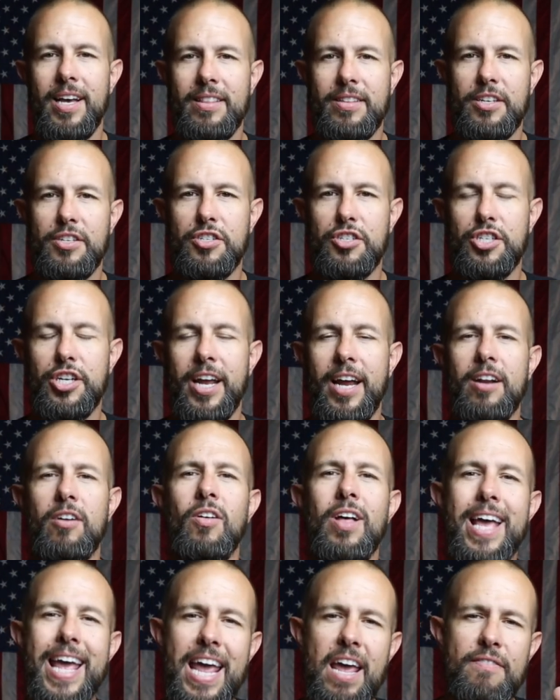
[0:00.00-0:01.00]
this
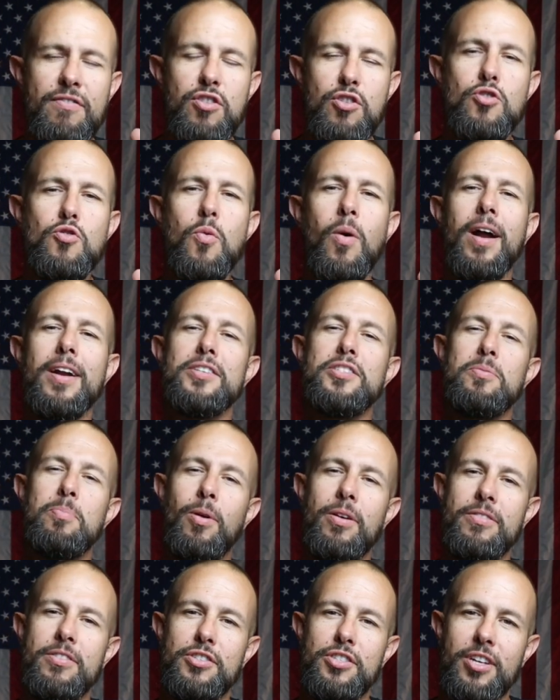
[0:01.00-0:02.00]
channel. If you want to
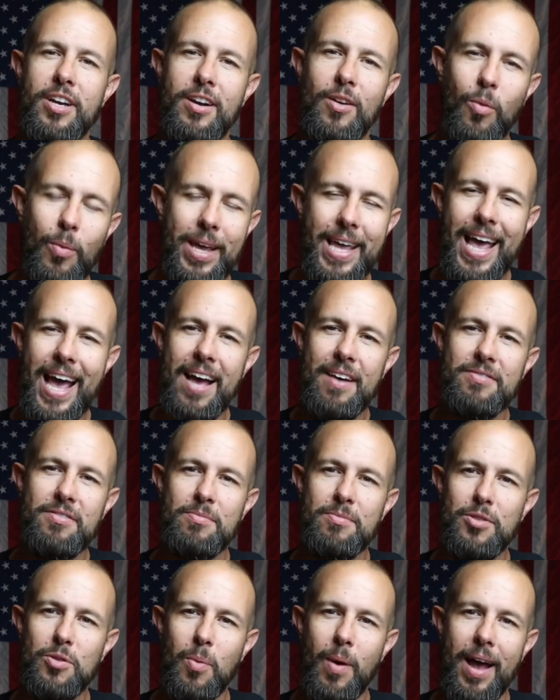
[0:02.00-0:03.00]
support this channel, we have
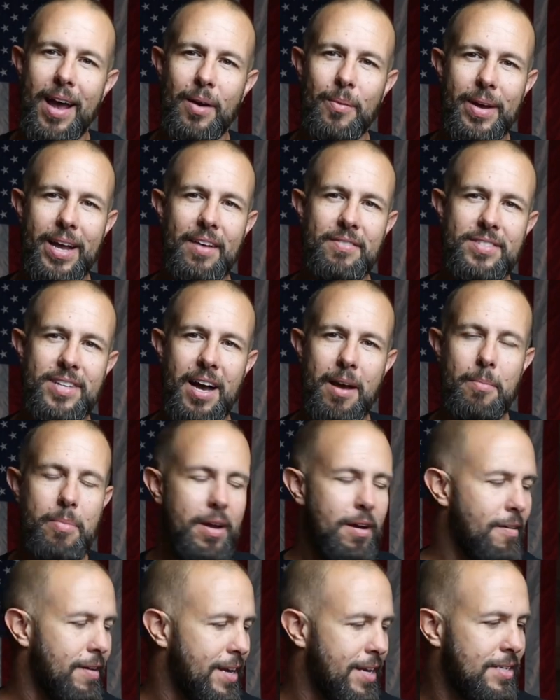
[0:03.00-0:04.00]
some swag. We have
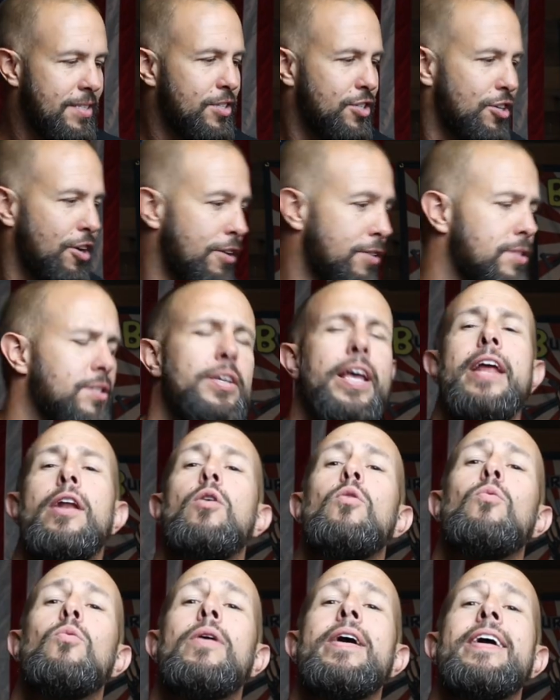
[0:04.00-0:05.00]
Tiberious shirts and,
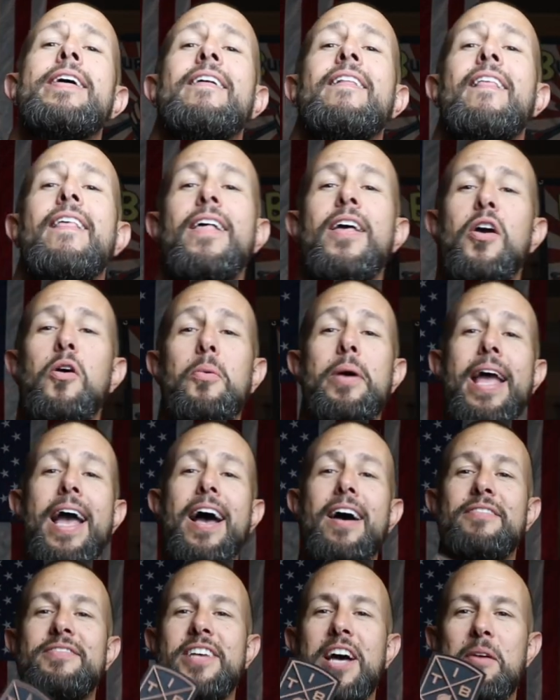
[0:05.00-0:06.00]
oh wait, we
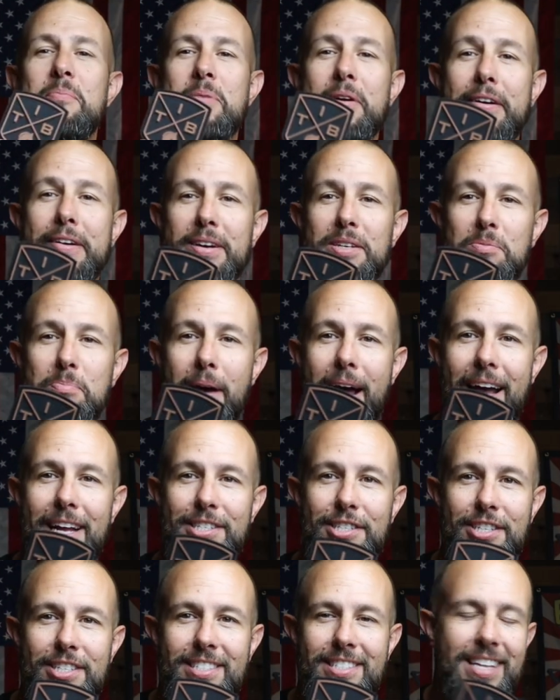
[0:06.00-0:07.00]
have Tiberious
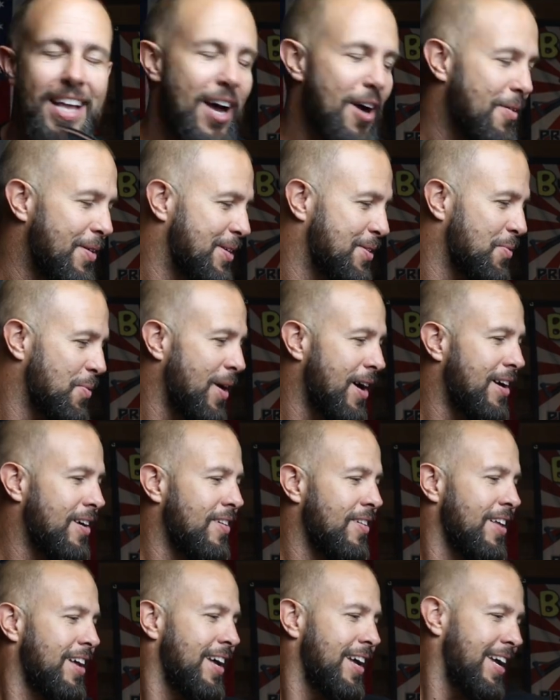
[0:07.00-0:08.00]
patches now as
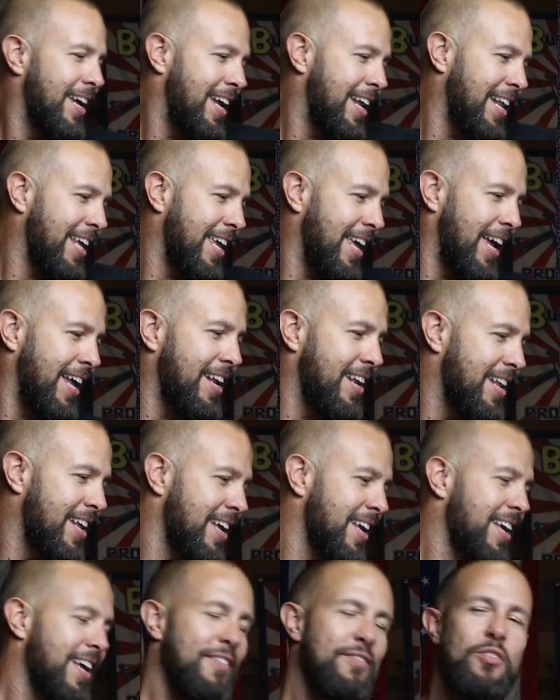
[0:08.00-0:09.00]
well. And again,
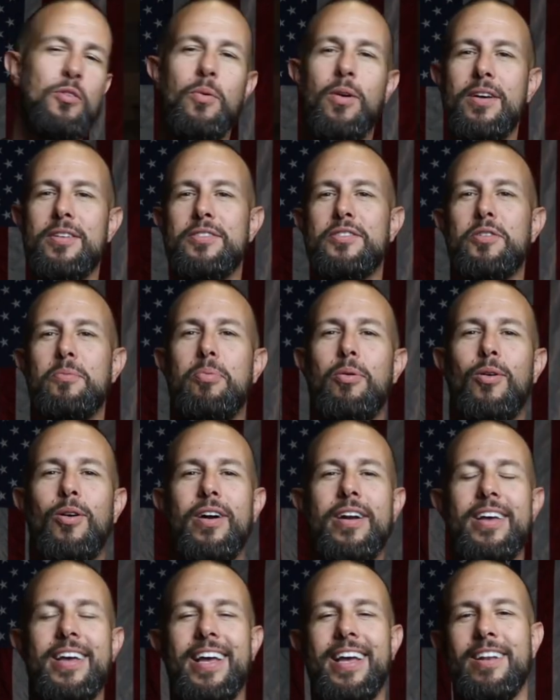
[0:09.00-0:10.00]
if you want to
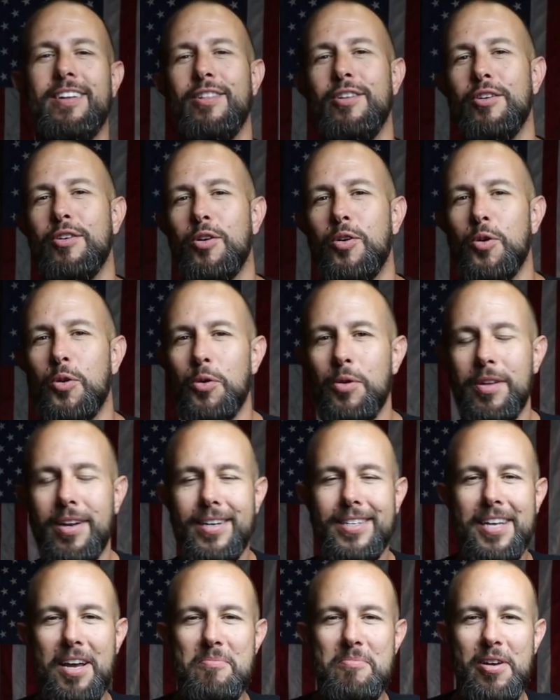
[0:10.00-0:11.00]
support it and look cool in a
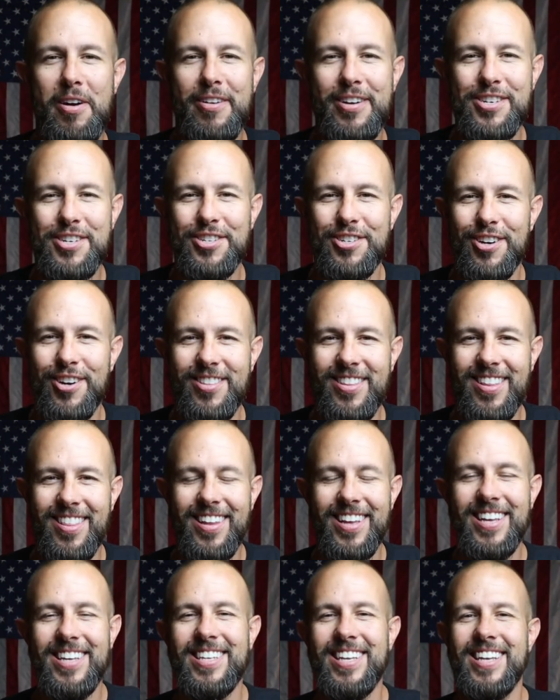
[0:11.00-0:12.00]
Tiberious shirt, the
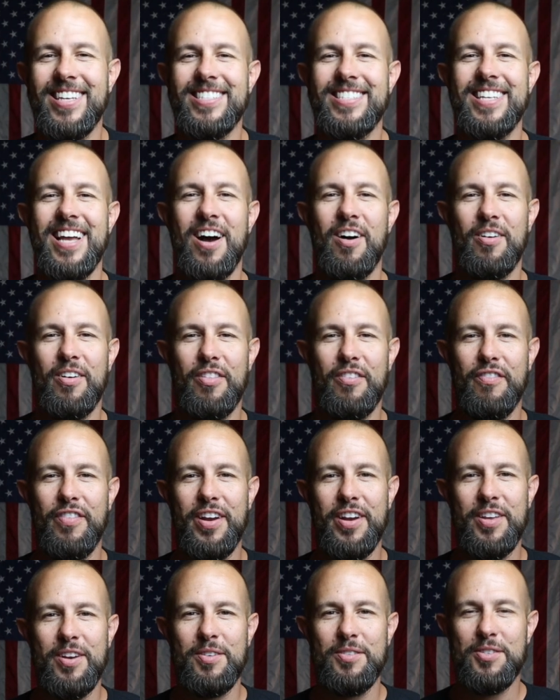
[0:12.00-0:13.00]
link is down in the video